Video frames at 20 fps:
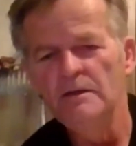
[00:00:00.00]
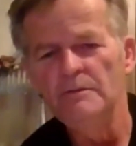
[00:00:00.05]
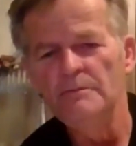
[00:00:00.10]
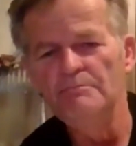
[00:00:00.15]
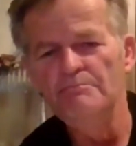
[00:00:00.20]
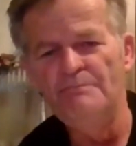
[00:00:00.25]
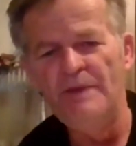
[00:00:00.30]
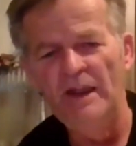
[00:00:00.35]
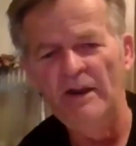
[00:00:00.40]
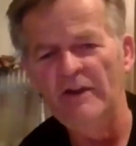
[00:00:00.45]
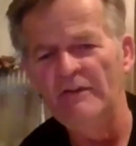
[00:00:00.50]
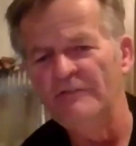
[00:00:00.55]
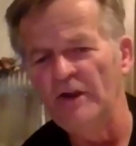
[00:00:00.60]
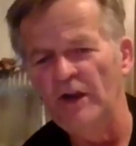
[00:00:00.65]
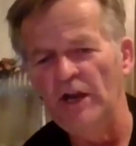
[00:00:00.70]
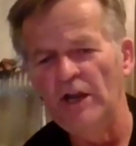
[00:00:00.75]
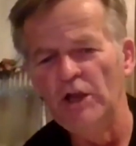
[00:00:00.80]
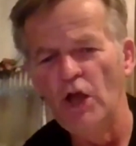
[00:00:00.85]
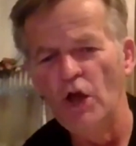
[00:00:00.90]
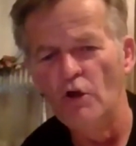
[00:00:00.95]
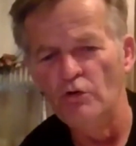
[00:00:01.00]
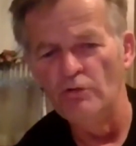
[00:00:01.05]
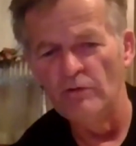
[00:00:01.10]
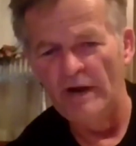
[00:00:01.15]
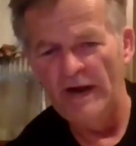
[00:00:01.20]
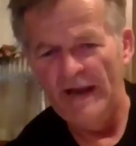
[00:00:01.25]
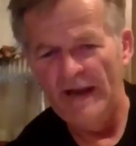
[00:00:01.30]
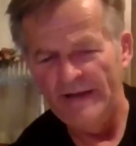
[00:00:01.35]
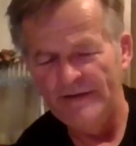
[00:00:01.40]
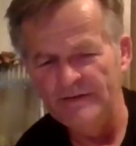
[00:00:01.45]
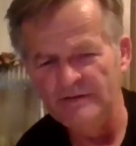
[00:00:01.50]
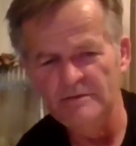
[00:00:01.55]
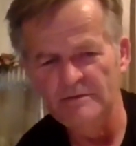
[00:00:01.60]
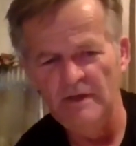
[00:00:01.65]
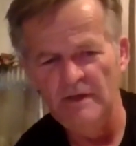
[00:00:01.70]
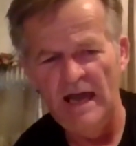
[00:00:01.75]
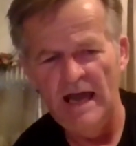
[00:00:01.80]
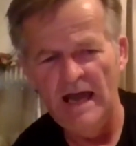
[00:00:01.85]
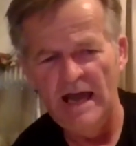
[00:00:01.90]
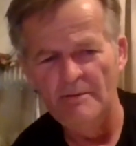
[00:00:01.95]
very, very low grade.
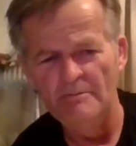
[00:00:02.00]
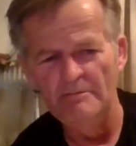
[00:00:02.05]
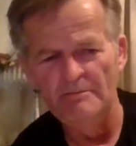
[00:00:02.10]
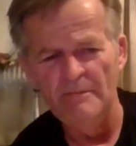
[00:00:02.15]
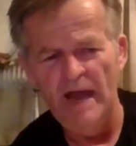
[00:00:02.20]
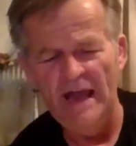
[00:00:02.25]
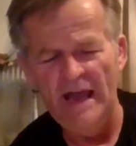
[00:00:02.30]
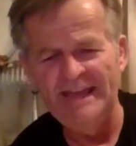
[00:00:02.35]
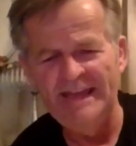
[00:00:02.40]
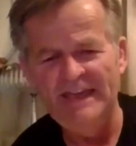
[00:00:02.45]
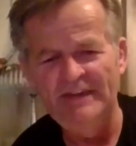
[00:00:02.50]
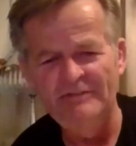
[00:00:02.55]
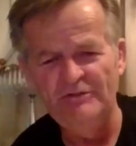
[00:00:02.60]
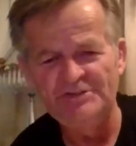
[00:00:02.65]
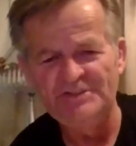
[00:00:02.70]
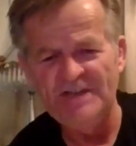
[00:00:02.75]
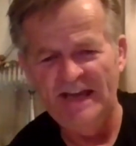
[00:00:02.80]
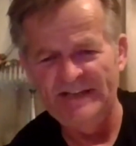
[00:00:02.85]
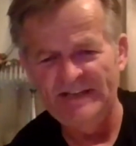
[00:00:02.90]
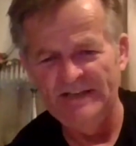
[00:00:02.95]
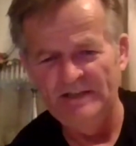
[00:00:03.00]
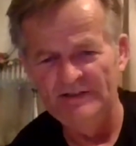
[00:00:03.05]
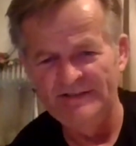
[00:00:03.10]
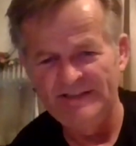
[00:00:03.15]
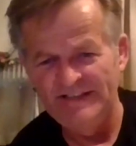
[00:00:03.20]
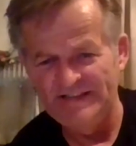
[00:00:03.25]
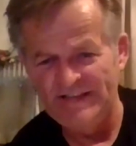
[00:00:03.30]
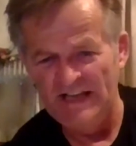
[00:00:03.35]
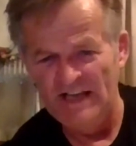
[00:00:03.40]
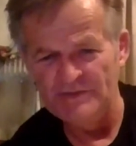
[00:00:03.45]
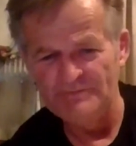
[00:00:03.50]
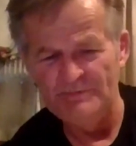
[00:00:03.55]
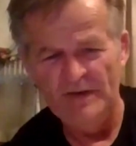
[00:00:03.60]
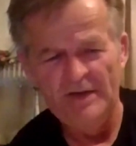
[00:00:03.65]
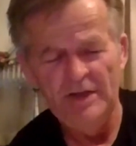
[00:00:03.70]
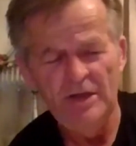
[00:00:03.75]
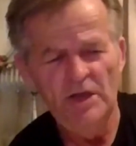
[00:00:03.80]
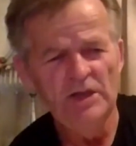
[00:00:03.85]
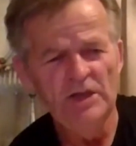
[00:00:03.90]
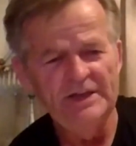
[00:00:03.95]
I can give you technical details,
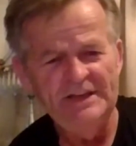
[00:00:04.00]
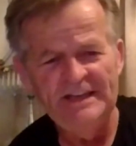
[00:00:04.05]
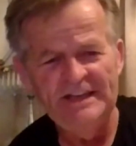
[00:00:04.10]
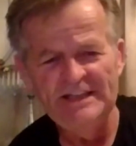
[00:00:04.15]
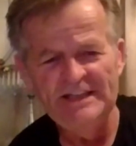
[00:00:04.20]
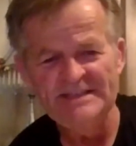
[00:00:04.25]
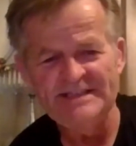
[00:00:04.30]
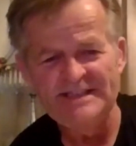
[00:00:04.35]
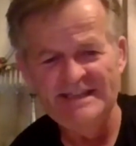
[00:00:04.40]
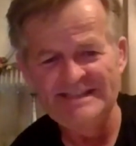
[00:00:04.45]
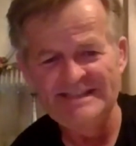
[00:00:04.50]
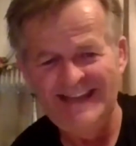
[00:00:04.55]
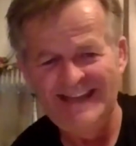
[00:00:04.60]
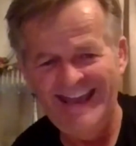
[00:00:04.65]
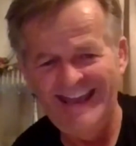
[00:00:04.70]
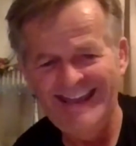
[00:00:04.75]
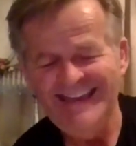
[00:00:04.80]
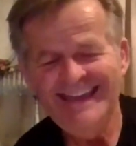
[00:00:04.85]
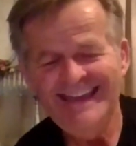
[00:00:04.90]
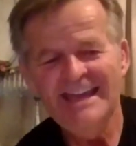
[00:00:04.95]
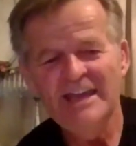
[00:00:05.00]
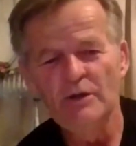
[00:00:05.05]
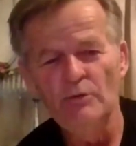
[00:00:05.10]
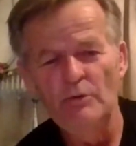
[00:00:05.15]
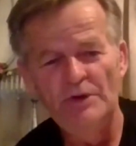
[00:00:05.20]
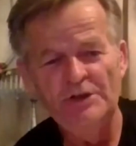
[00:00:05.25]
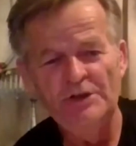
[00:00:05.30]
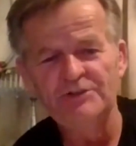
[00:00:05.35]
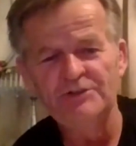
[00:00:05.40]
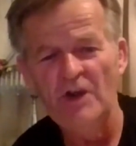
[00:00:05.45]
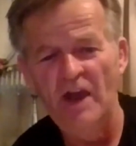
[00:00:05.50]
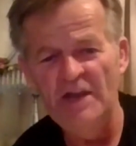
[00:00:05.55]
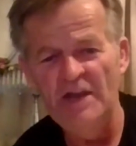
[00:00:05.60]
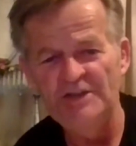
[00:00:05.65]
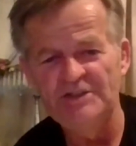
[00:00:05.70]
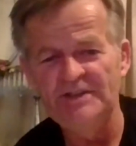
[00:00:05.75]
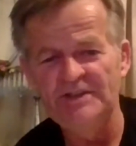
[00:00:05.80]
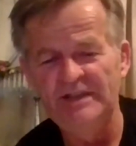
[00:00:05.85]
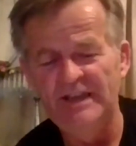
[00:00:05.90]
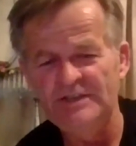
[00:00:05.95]
but needless to say, when you try
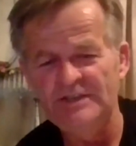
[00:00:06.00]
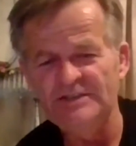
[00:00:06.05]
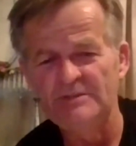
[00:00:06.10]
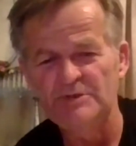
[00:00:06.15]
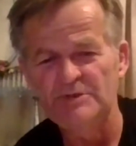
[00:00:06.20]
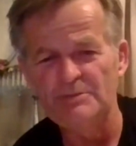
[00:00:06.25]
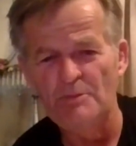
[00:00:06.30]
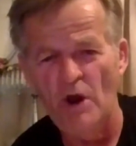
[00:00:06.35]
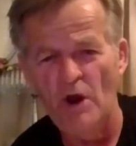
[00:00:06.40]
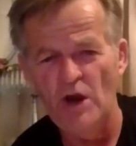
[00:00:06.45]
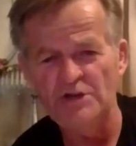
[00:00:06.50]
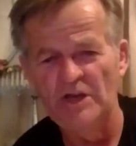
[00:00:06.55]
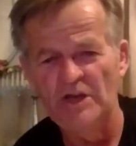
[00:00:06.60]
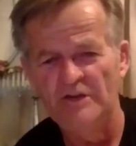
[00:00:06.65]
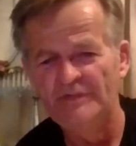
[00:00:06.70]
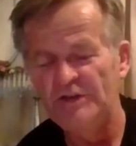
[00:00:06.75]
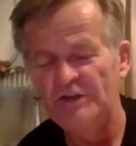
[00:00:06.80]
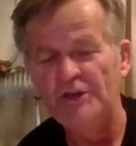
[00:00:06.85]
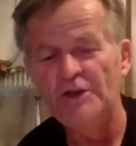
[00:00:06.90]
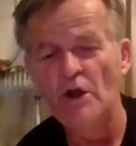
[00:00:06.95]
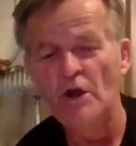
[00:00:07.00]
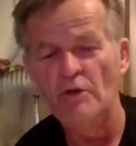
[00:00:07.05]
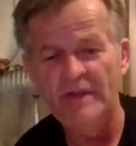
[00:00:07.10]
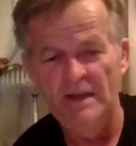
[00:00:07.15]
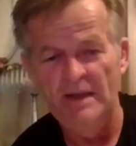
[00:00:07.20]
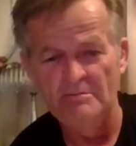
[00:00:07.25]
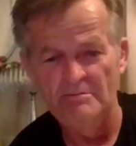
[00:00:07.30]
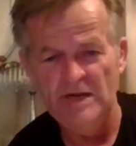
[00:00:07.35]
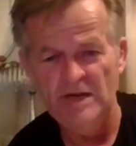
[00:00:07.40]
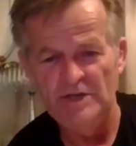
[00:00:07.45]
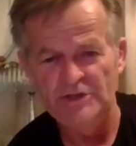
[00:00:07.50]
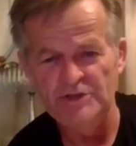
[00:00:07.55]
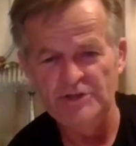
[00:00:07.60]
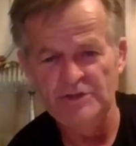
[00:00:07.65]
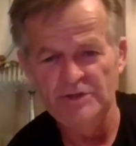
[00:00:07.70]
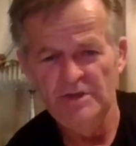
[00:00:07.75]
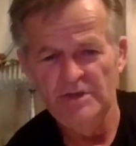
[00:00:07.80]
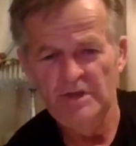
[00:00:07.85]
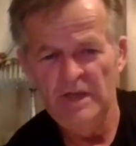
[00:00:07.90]
and get some sparks of it, you don't get much.